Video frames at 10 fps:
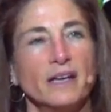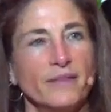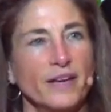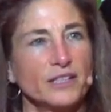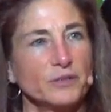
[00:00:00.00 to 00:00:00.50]

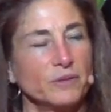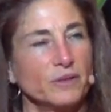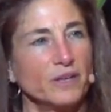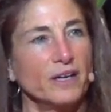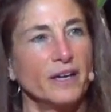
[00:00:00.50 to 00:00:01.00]
And that's
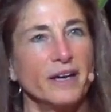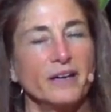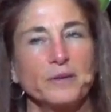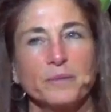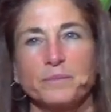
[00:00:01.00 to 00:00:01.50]
where I
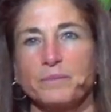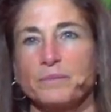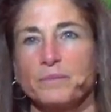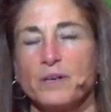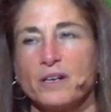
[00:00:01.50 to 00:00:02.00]
had her
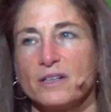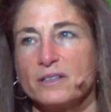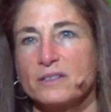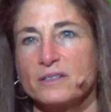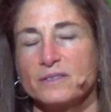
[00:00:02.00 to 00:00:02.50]

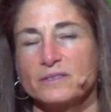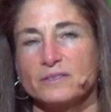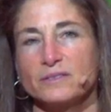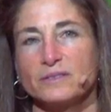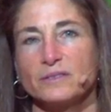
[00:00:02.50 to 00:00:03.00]
pause,
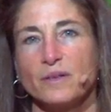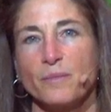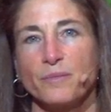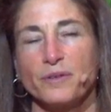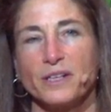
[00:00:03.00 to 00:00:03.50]

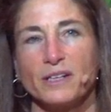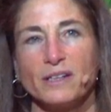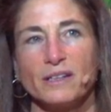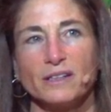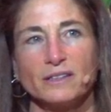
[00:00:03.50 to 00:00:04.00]

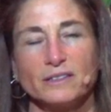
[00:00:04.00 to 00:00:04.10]
breathe,